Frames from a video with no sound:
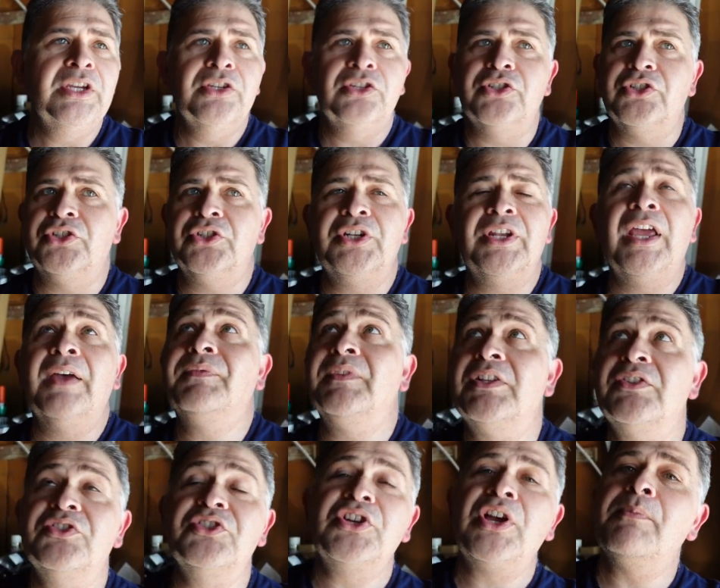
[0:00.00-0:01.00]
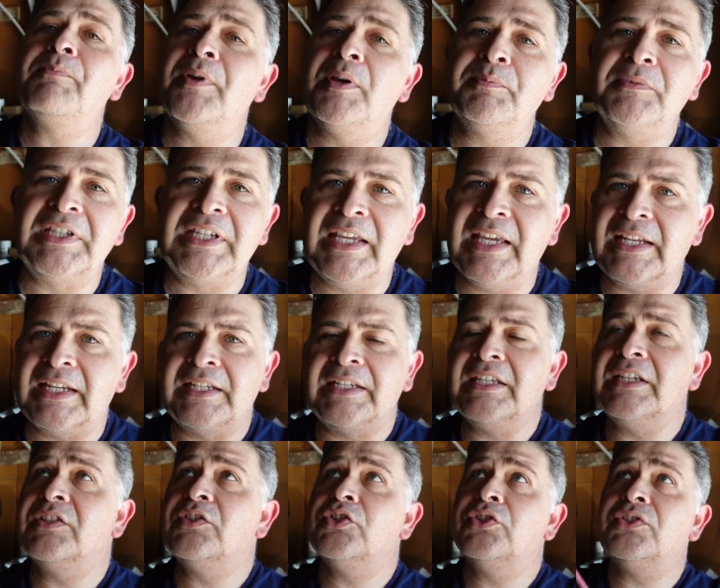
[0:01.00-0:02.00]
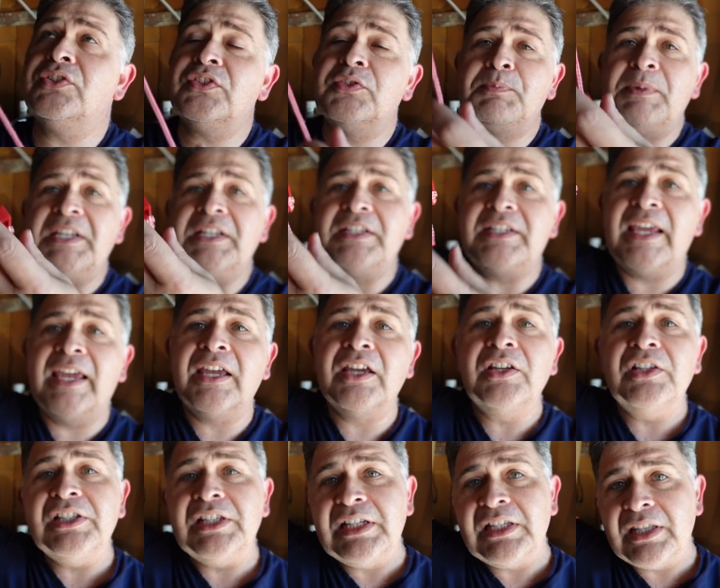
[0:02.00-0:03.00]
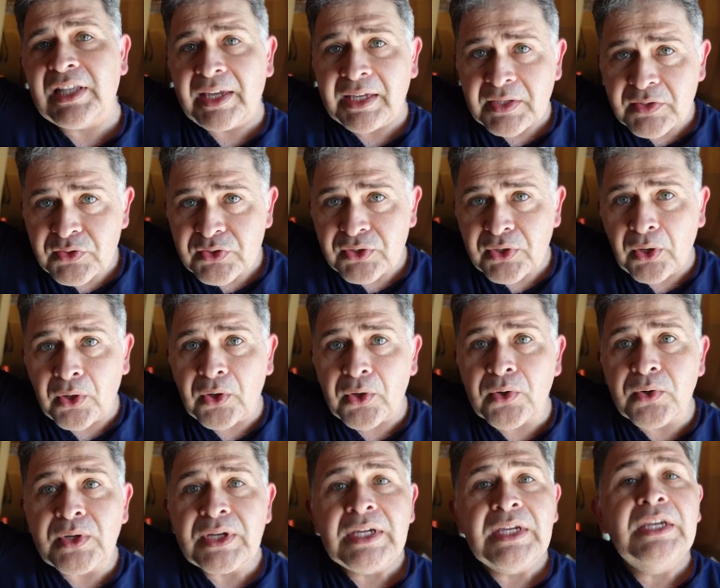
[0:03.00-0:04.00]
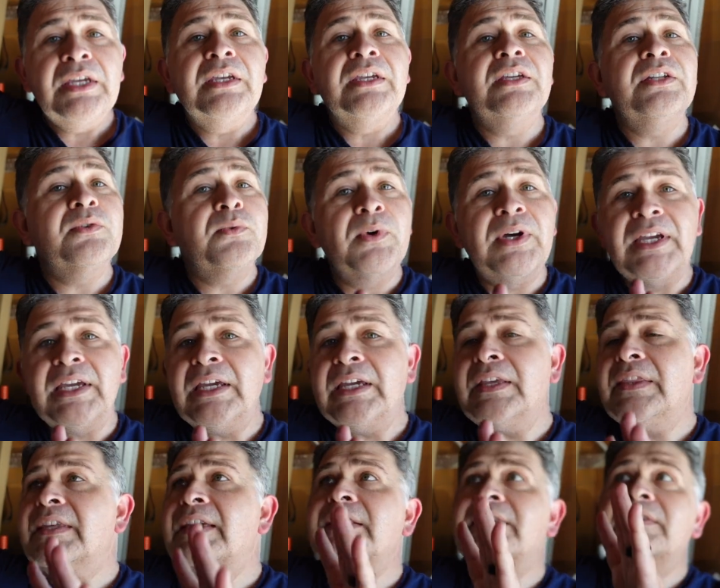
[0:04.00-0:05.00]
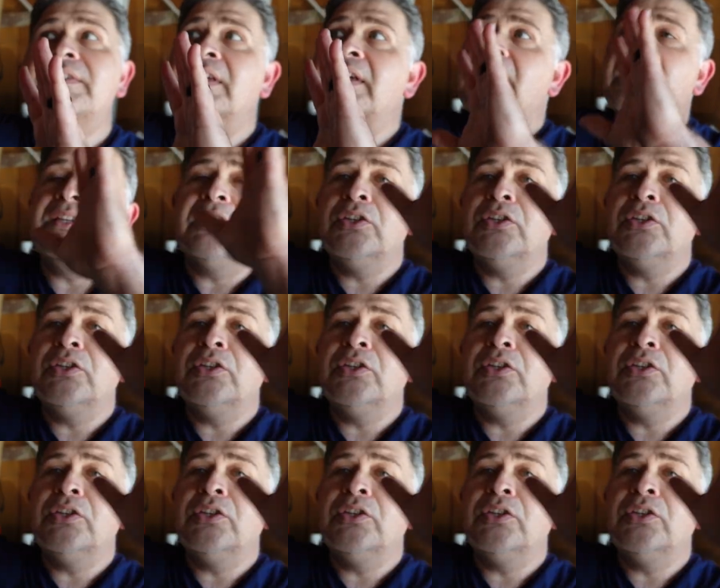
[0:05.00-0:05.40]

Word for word: You shouldn't have to jump up to get it. It should just be dangling like so in a way that's,